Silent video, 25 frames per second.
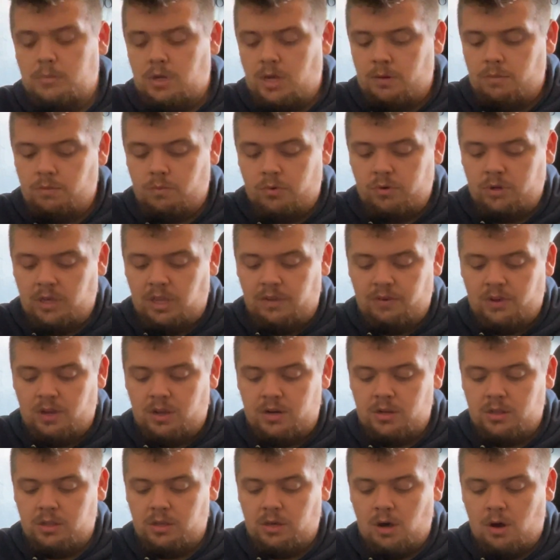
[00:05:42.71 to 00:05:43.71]
and we'll give it
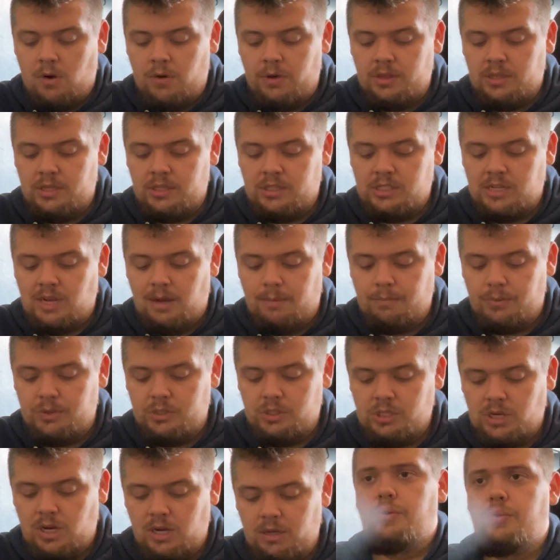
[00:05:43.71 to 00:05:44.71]
another go at this
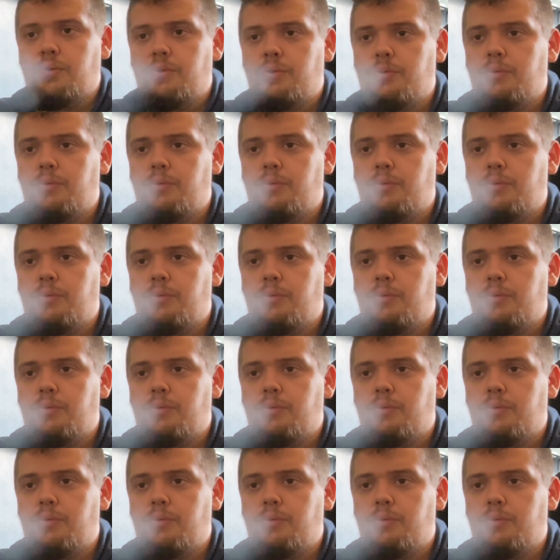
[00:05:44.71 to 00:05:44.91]
temperature.